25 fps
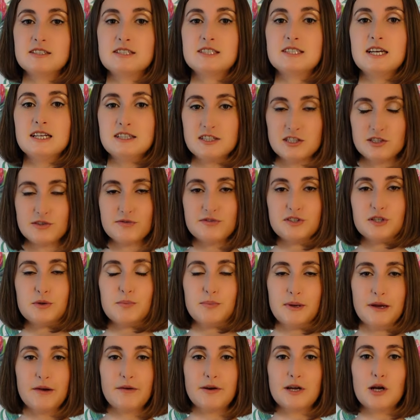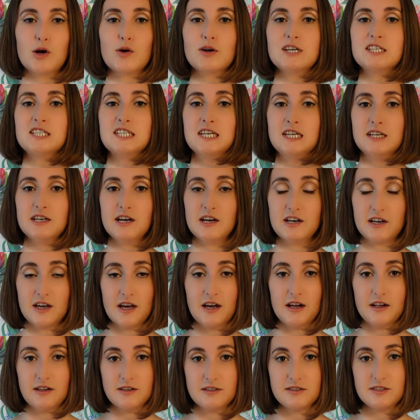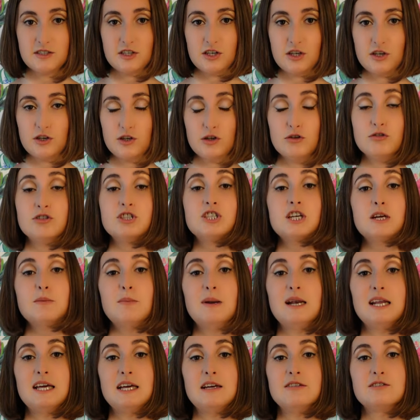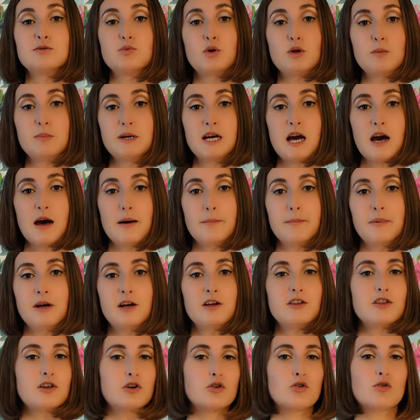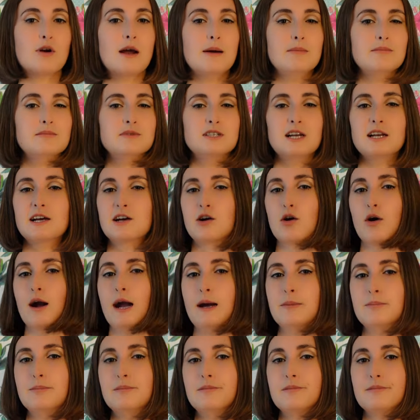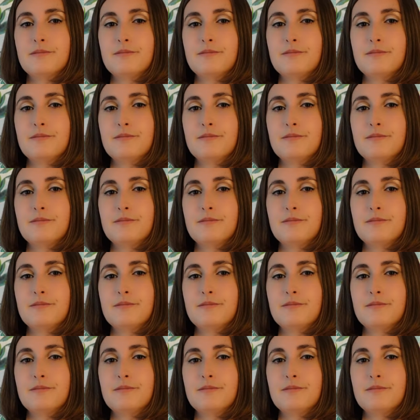a sense of superiority in her girls, who she believes will become the creme de la creme.